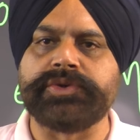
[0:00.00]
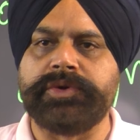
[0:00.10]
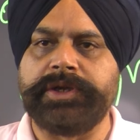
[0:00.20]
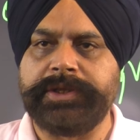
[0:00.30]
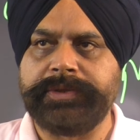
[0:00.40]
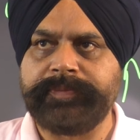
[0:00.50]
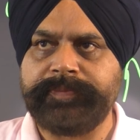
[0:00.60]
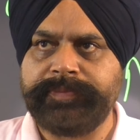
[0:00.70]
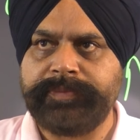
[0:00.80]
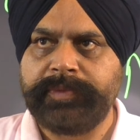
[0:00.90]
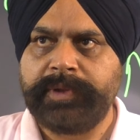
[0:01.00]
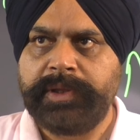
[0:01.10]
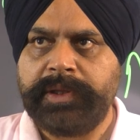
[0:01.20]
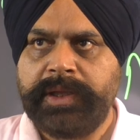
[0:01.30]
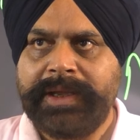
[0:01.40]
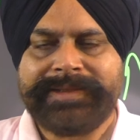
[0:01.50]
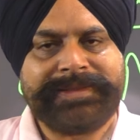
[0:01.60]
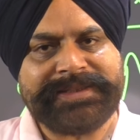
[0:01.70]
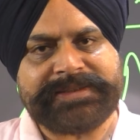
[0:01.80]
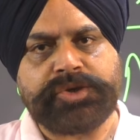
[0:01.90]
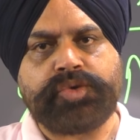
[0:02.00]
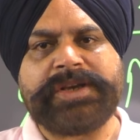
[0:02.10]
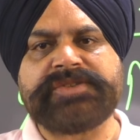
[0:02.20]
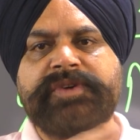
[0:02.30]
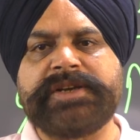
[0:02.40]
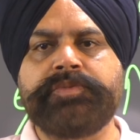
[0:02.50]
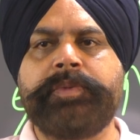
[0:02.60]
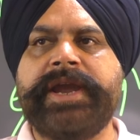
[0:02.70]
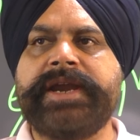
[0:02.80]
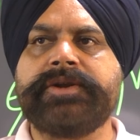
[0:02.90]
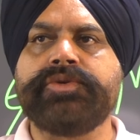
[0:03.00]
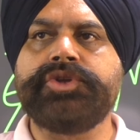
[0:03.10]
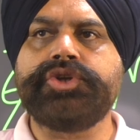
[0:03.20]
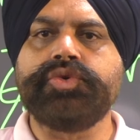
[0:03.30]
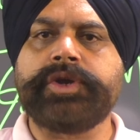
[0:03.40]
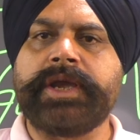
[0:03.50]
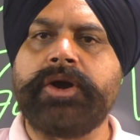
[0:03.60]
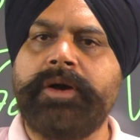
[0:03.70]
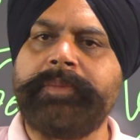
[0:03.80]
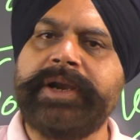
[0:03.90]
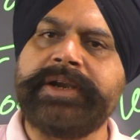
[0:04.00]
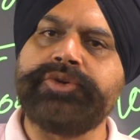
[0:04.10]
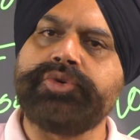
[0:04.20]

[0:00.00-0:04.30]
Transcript: only. This request was made to the UK government